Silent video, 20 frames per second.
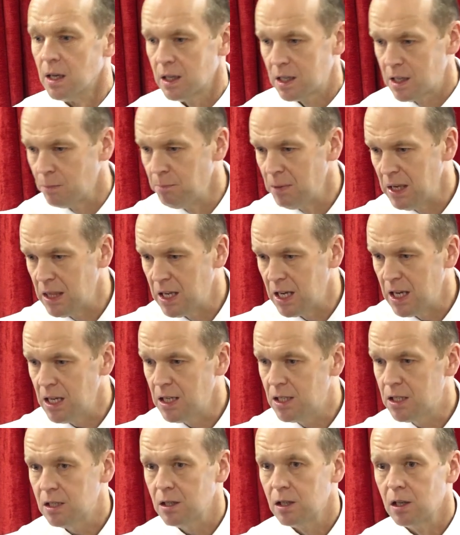Give me
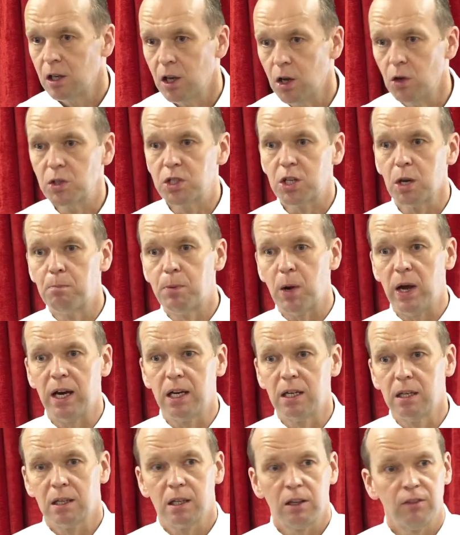these loaves of
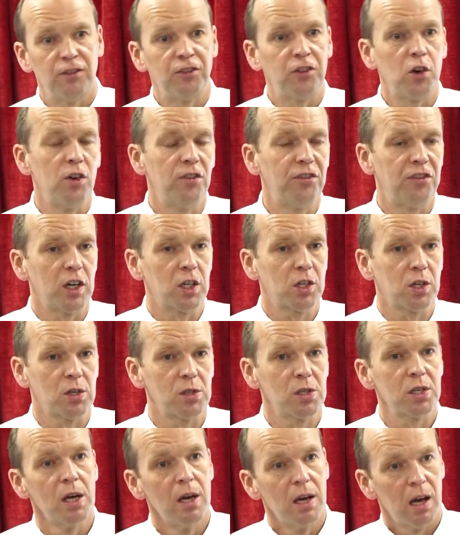bread and few
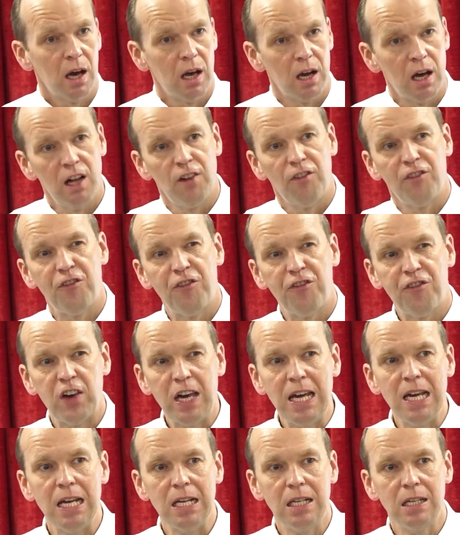fishes, and I'll
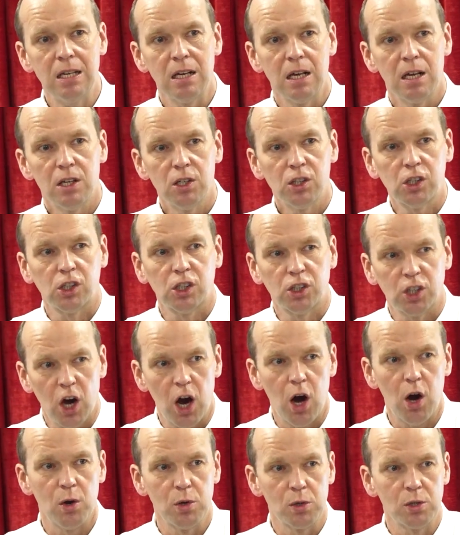feed
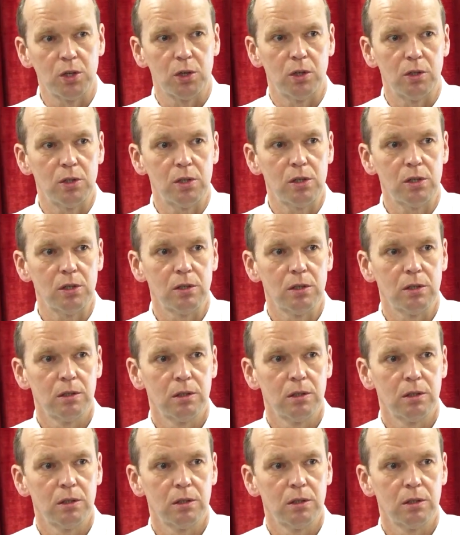thousands.